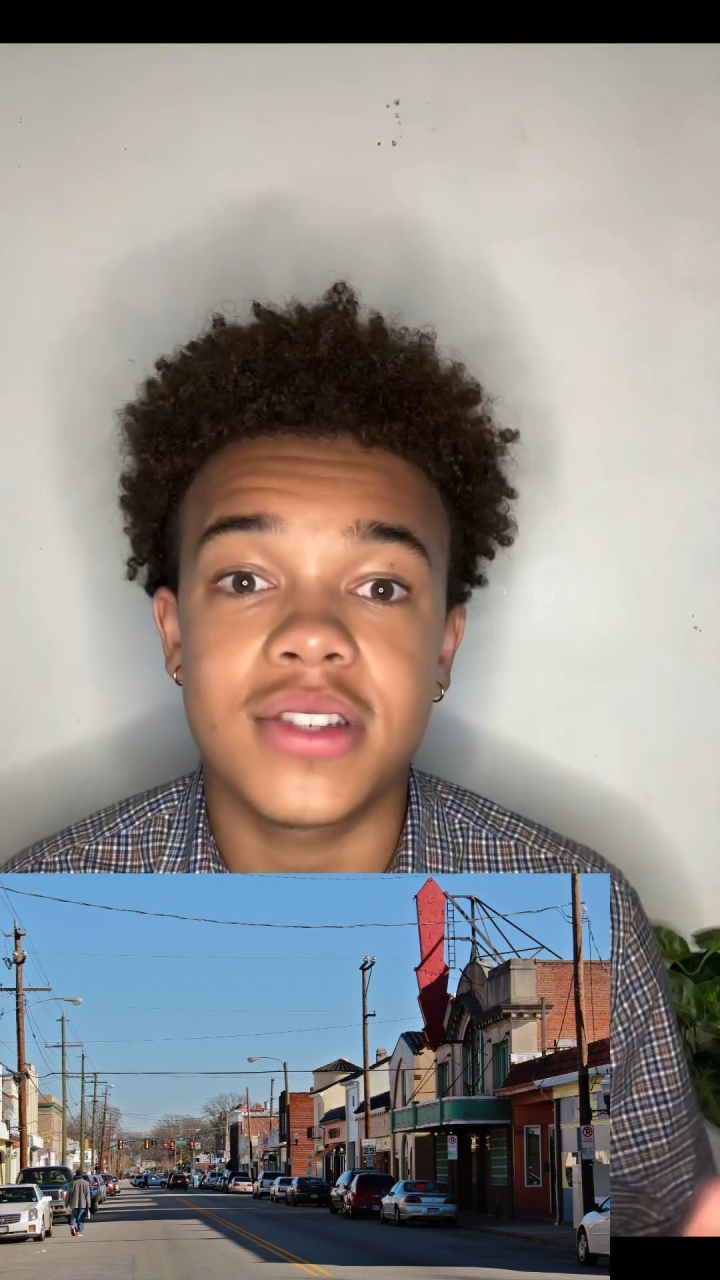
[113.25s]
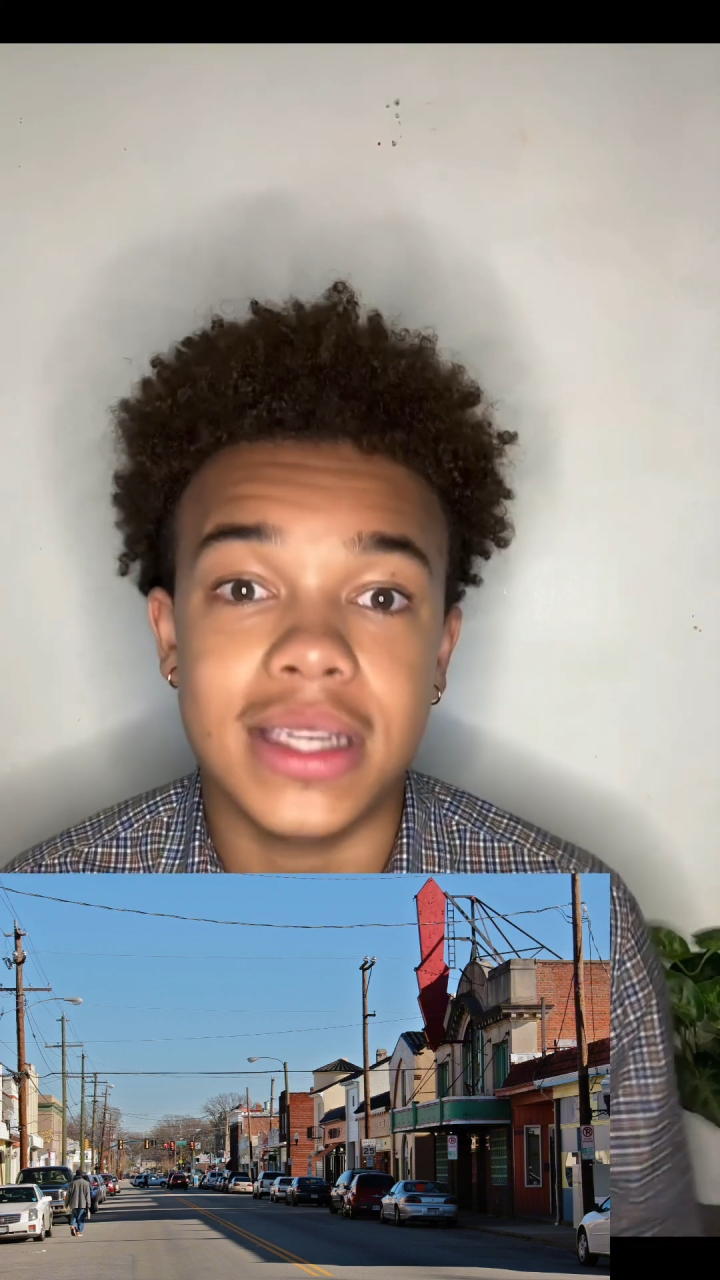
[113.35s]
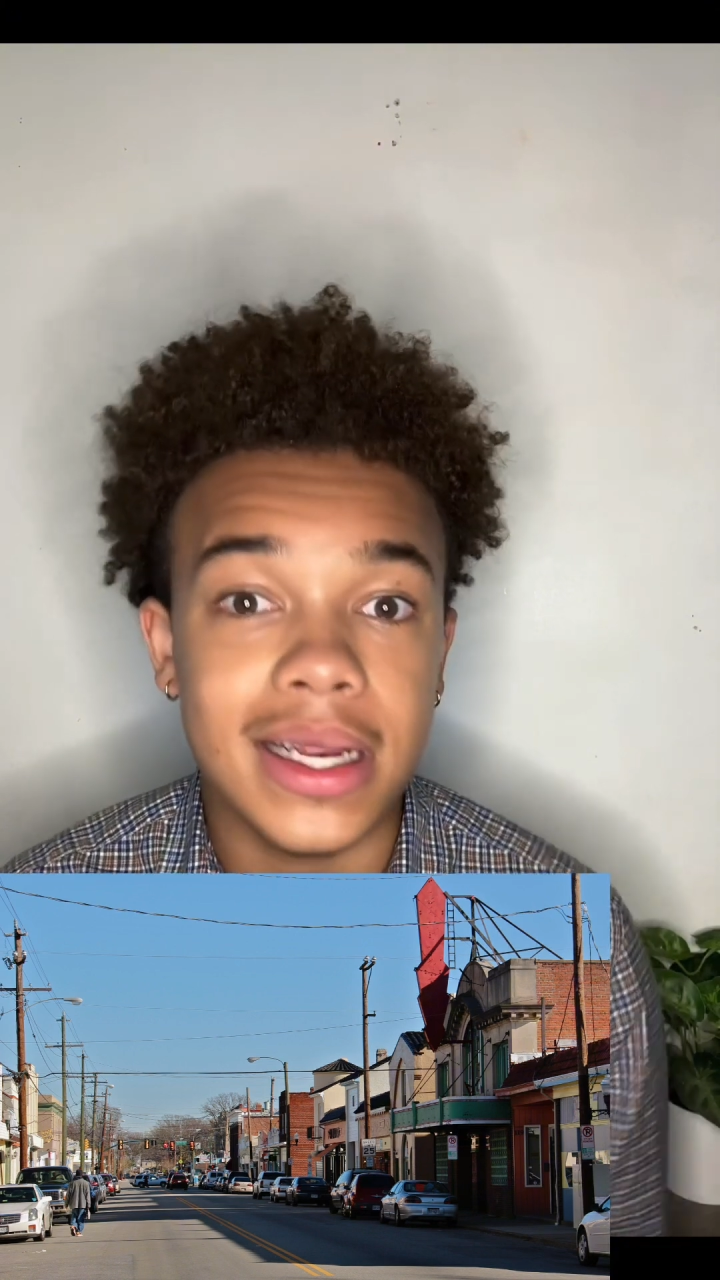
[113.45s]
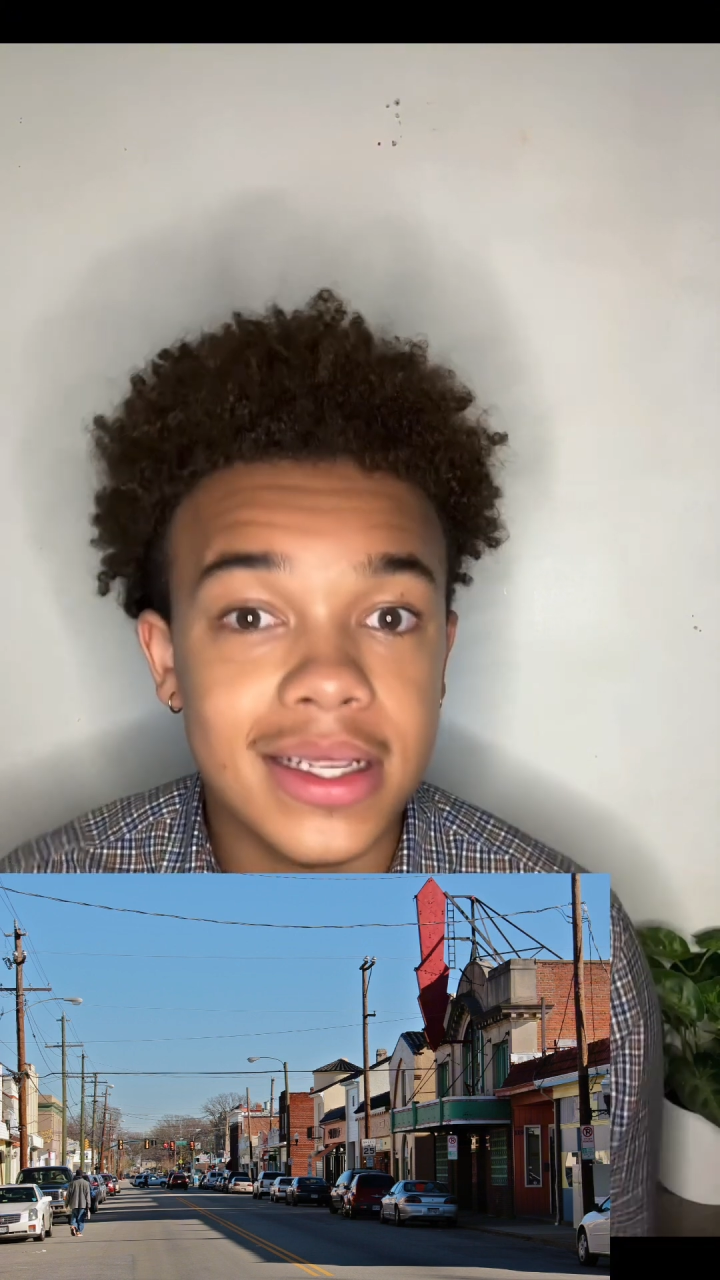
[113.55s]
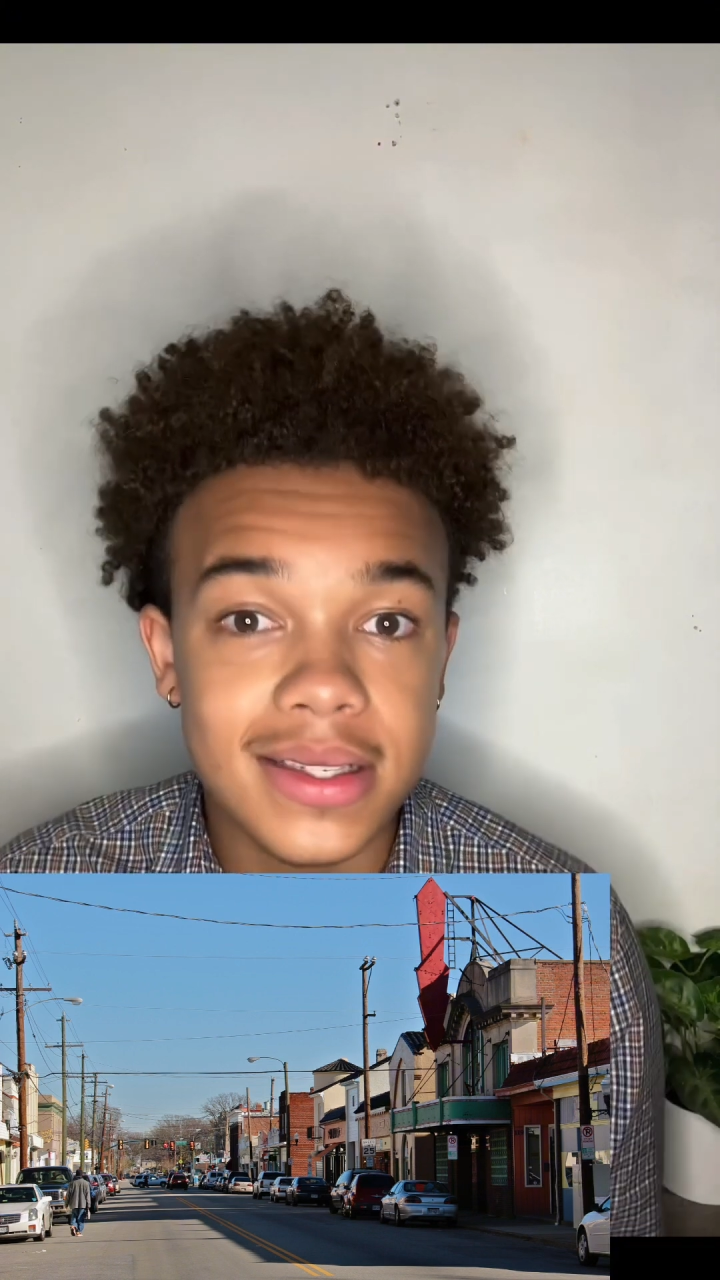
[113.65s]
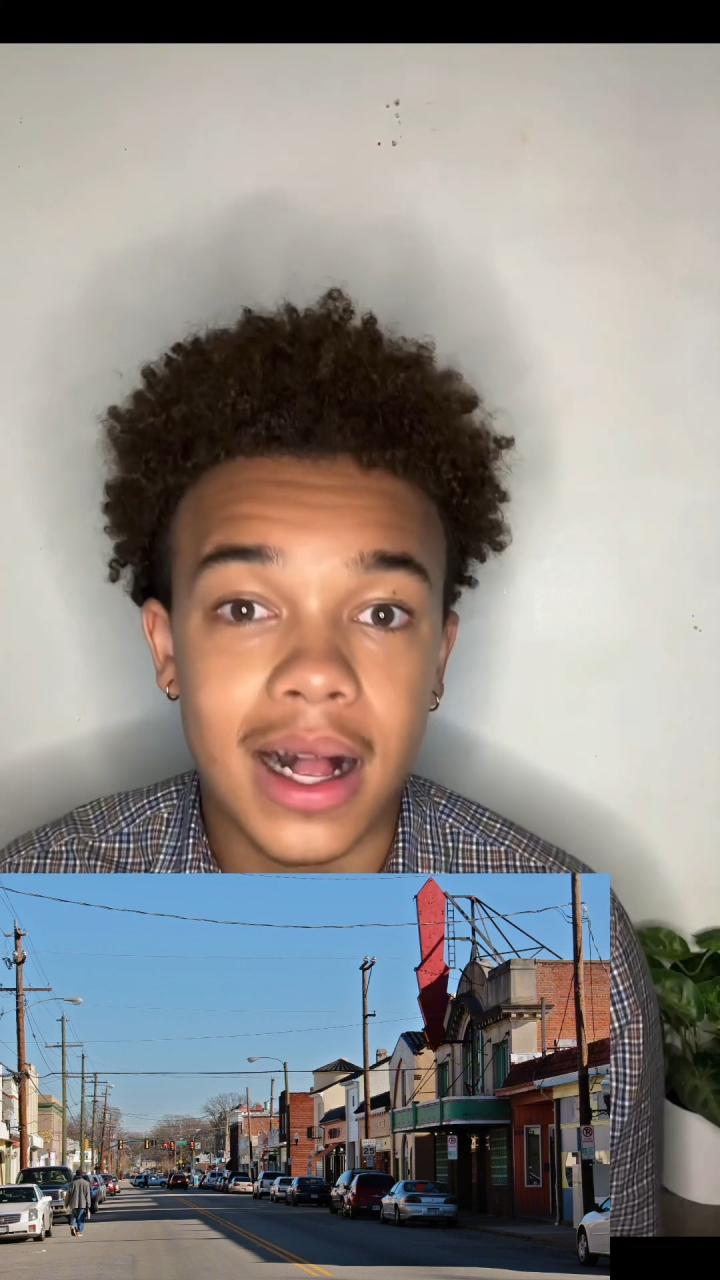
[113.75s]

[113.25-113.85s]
dentist